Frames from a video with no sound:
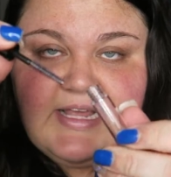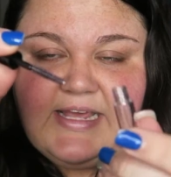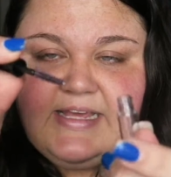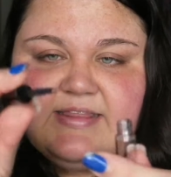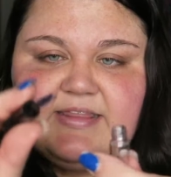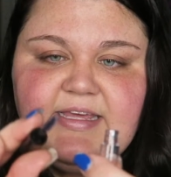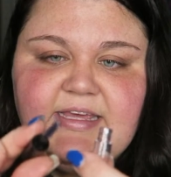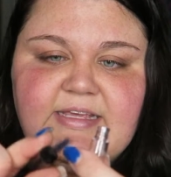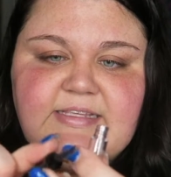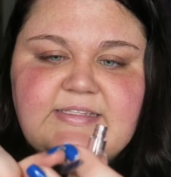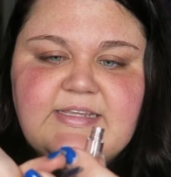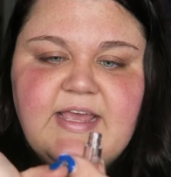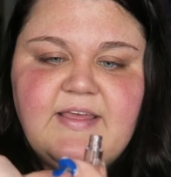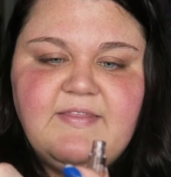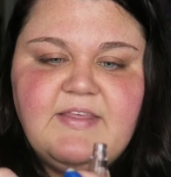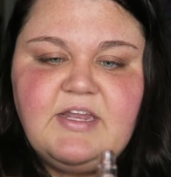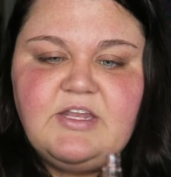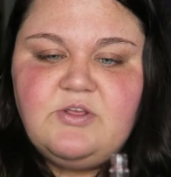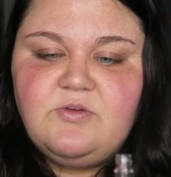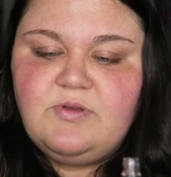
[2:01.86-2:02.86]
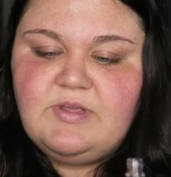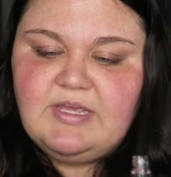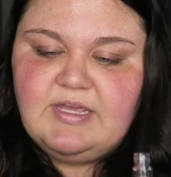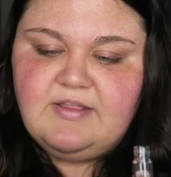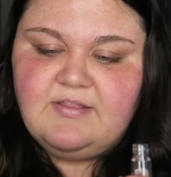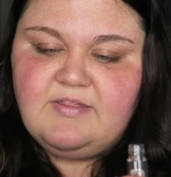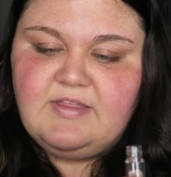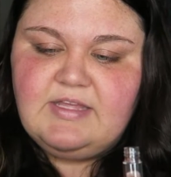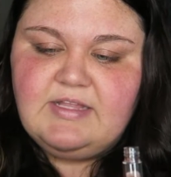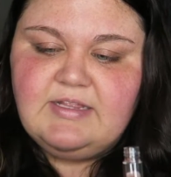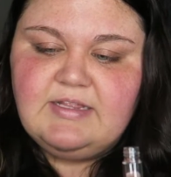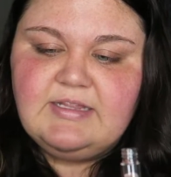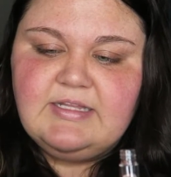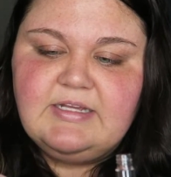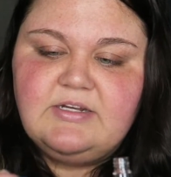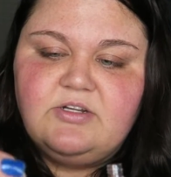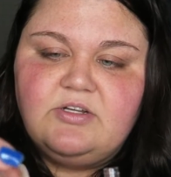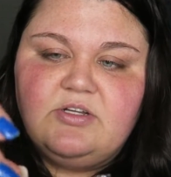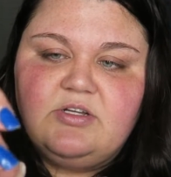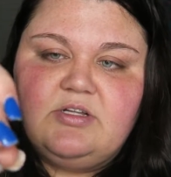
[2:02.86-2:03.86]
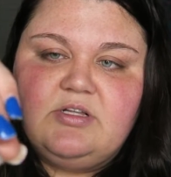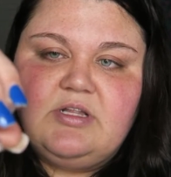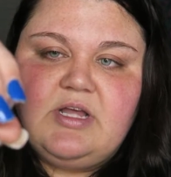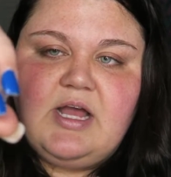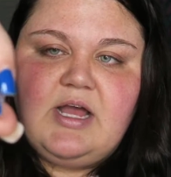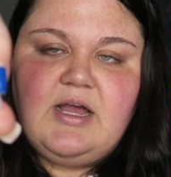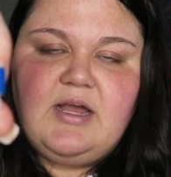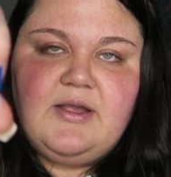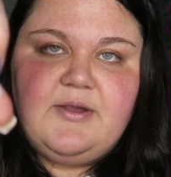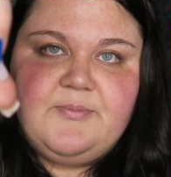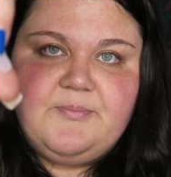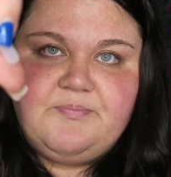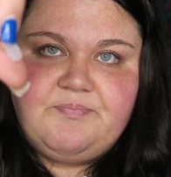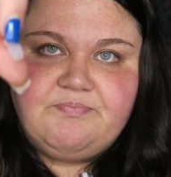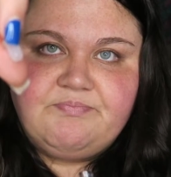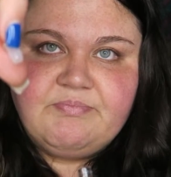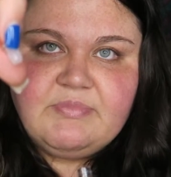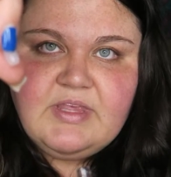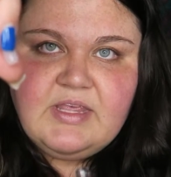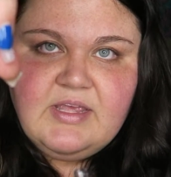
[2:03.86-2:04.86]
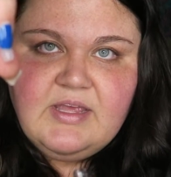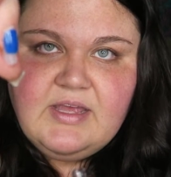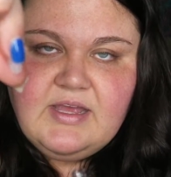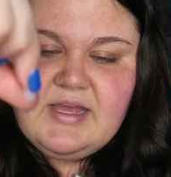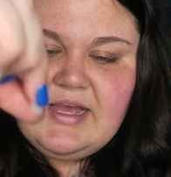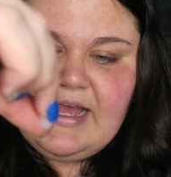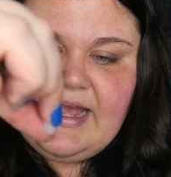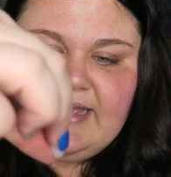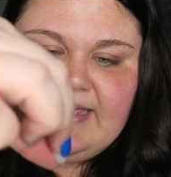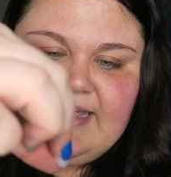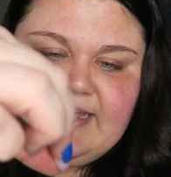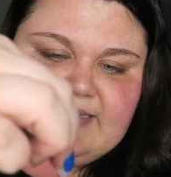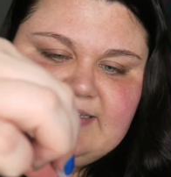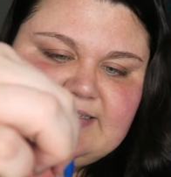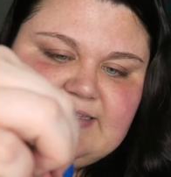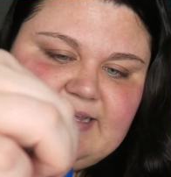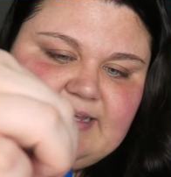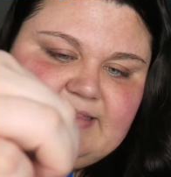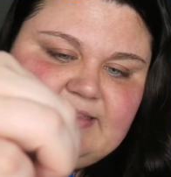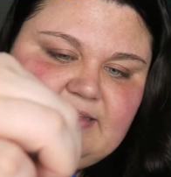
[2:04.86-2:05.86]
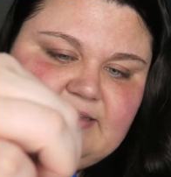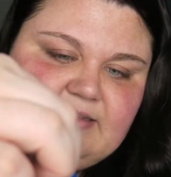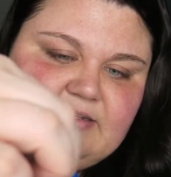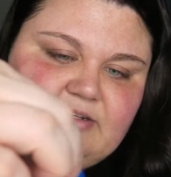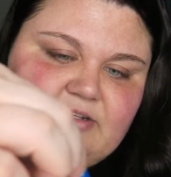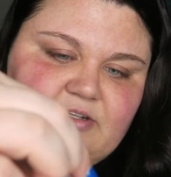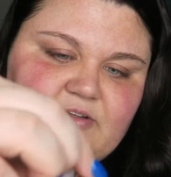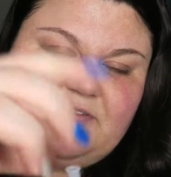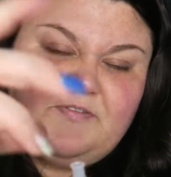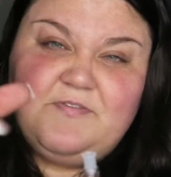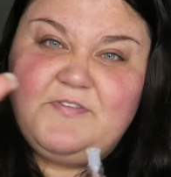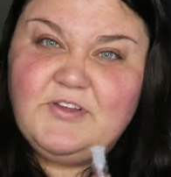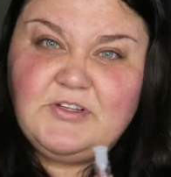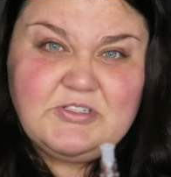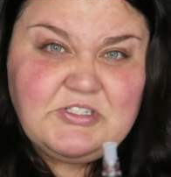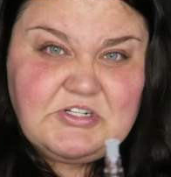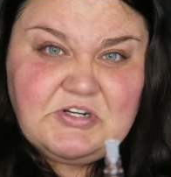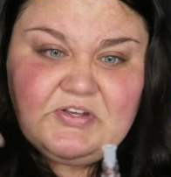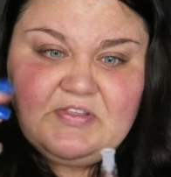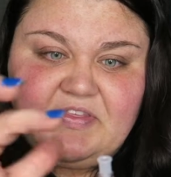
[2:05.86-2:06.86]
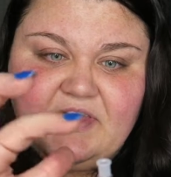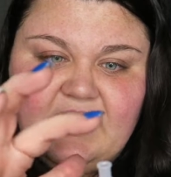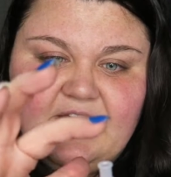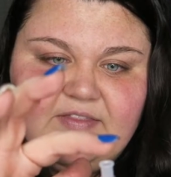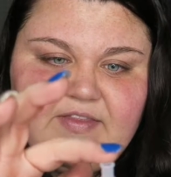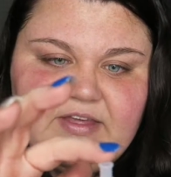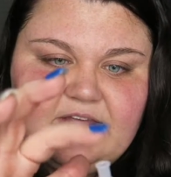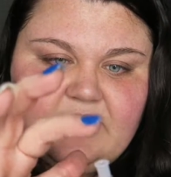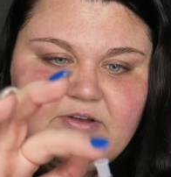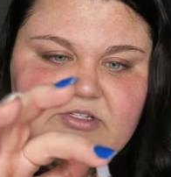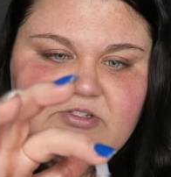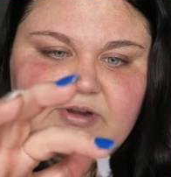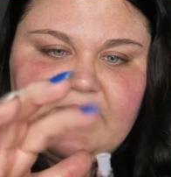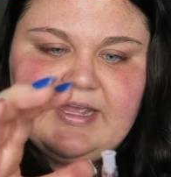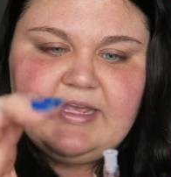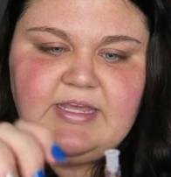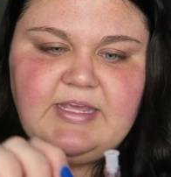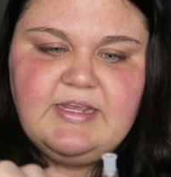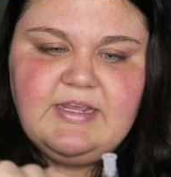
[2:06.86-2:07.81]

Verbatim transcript: like this, and then you get the little, um, I guess like the little filter thing that goes right